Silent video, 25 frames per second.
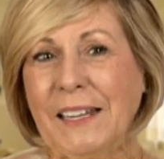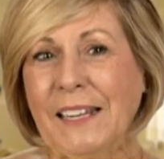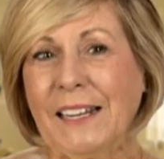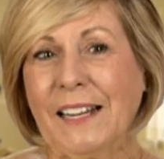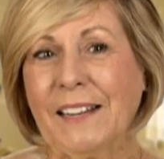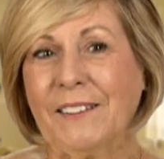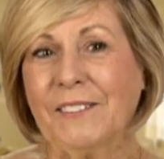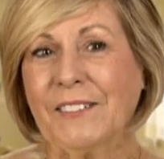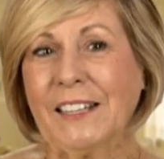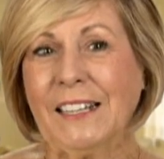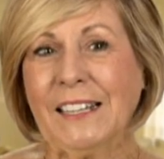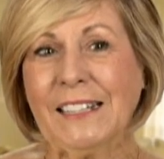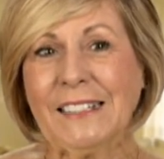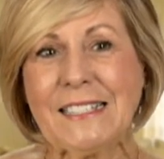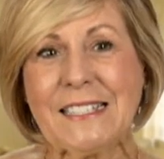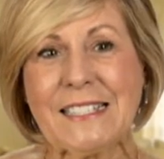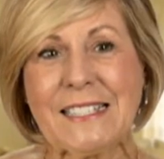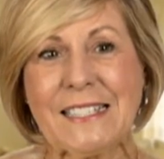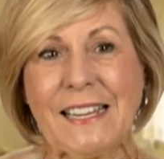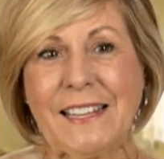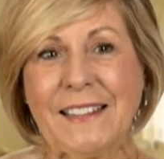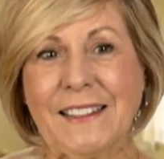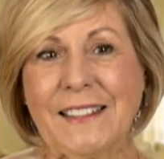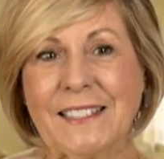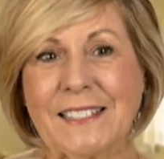and I've got to
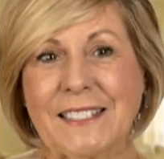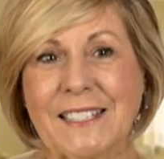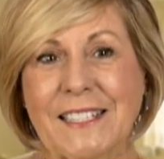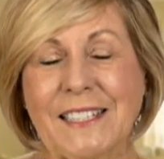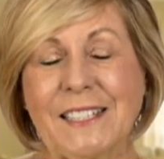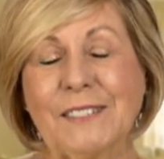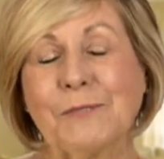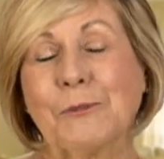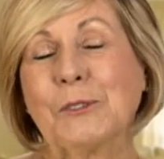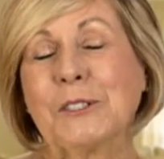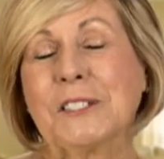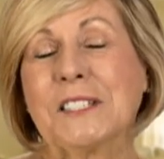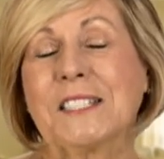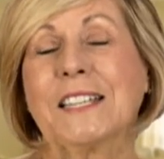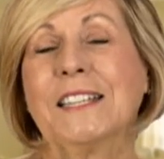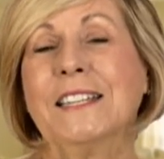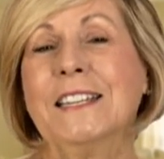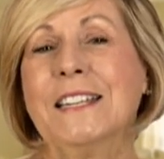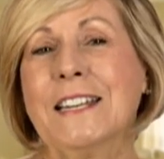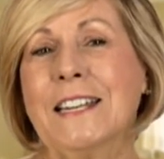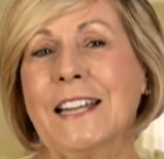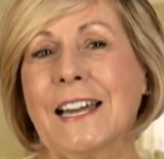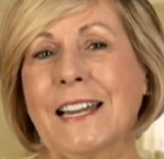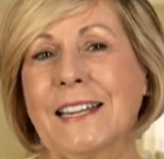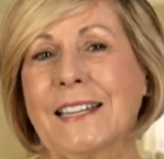say this, it was a
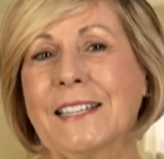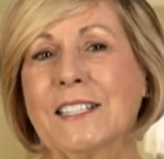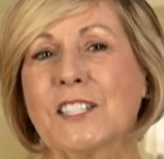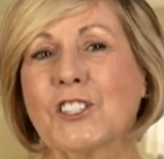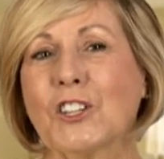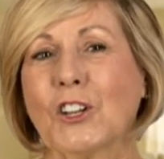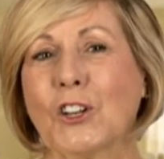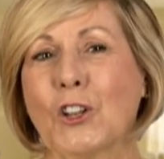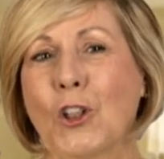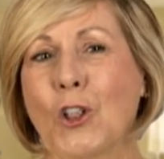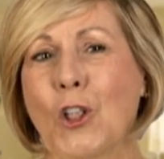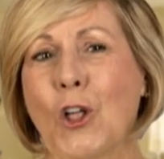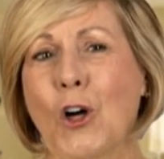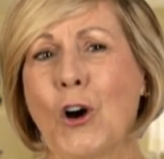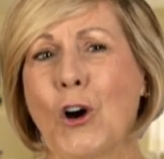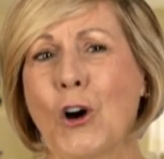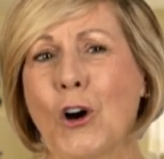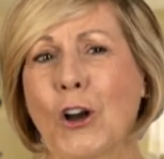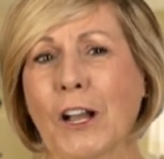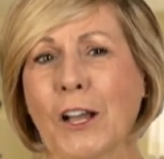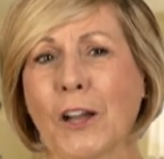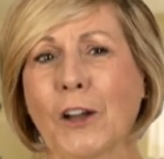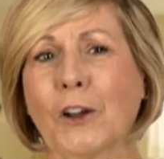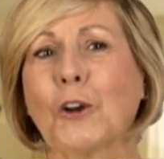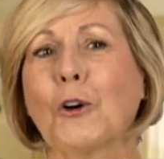nice
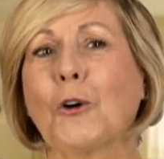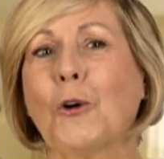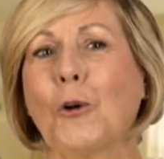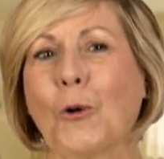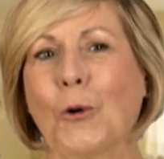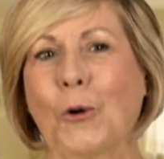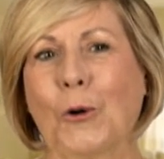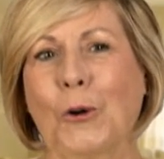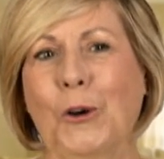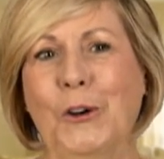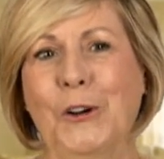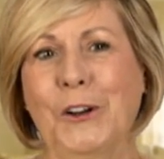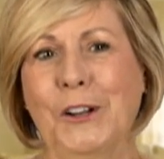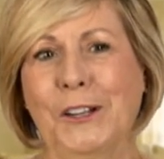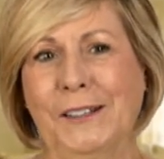long cord.